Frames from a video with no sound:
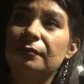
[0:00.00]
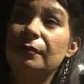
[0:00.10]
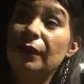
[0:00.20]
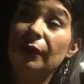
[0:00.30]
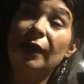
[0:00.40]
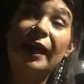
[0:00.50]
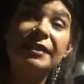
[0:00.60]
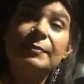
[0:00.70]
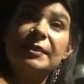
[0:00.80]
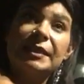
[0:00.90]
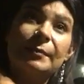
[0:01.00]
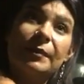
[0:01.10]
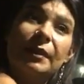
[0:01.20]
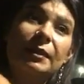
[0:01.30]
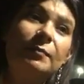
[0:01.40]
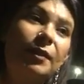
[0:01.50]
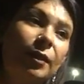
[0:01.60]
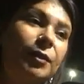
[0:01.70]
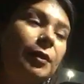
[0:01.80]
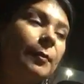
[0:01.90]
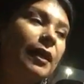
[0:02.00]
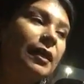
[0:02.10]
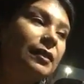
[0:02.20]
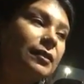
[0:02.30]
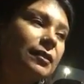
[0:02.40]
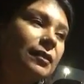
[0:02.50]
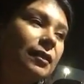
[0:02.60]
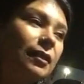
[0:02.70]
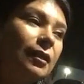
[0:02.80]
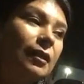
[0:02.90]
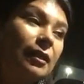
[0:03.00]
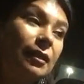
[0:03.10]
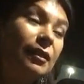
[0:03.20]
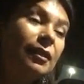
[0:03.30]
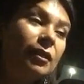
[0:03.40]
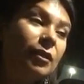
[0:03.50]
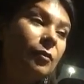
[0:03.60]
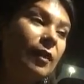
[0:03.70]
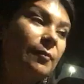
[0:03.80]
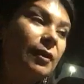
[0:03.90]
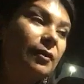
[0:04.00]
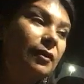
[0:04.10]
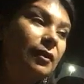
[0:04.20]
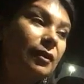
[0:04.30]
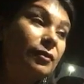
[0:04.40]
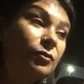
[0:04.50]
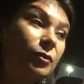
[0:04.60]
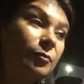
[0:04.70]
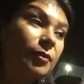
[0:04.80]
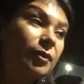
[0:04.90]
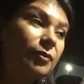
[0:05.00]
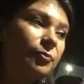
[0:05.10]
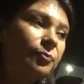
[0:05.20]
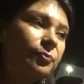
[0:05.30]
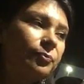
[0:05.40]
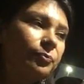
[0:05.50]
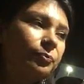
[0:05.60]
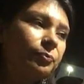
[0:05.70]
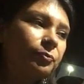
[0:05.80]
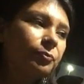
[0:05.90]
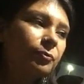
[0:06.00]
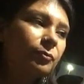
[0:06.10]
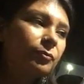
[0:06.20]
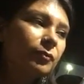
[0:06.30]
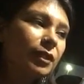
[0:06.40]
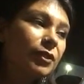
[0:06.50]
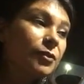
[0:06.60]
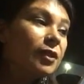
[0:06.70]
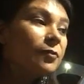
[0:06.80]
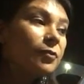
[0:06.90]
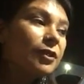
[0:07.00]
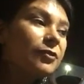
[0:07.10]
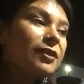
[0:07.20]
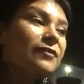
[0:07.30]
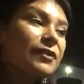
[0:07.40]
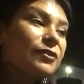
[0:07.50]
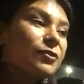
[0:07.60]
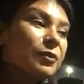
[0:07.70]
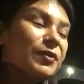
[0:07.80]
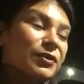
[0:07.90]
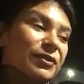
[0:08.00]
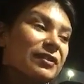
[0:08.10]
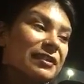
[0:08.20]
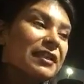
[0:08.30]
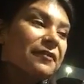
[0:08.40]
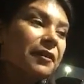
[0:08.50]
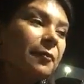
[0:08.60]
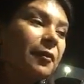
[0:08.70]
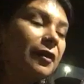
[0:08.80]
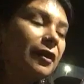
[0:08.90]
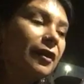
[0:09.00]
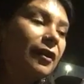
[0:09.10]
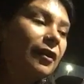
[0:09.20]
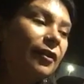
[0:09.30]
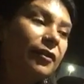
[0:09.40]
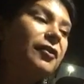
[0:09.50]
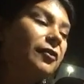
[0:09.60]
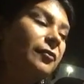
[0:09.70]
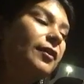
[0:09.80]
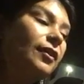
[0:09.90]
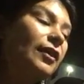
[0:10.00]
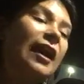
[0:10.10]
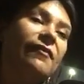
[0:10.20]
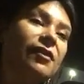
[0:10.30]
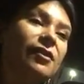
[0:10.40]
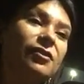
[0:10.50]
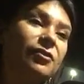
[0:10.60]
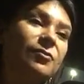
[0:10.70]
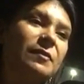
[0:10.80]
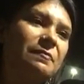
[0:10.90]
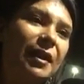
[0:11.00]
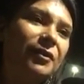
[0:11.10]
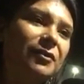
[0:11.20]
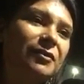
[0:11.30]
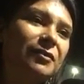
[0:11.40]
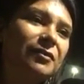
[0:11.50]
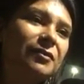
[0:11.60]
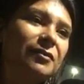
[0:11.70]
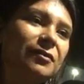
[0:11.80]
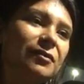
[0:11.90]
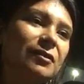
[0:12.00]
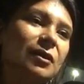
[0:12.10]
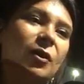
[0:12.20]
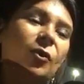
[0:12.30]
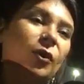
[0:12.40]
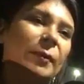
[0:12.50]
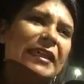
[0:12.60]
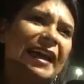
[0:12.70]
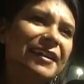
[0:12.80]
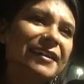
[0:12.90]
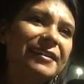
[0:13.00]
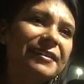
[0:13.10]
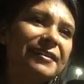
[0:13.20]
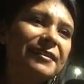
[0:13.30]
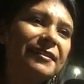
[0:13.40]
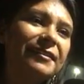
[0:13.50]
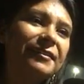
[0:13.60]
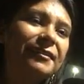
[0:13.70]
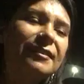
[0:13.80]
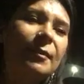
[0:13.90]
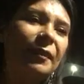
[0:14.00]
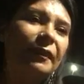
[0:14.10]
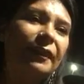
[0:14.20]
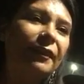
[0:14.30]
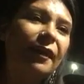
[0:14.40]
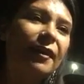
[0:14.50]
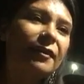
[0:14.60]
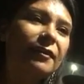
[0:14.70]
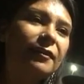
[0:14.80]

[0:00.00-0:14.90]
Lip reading: But there has been something that's been on your mind. And I think you might be looking at a Scorpio. And you keep wondering if this Scorpio is going to give up their career having to do with metal or mechanics, something like that.